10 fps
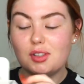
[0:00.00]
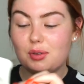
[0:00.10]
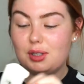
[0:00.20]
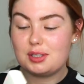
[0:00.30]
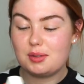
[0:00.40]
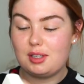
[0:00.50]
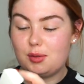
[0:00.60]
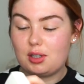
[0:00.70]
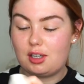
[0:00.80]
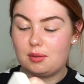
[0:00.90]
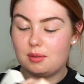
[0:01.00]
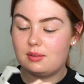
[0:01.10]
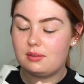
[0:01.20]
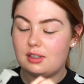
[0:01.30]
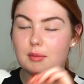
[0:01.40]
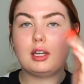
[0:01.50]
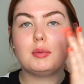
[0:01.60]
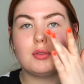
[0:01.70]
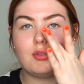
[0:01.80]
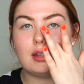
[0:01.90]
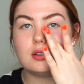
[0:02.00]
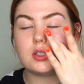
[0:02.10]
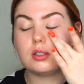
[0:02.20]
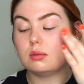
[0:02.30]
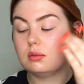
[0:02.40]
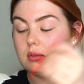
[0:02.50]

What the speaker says: Okay, so here we go. I'm a little bit red too.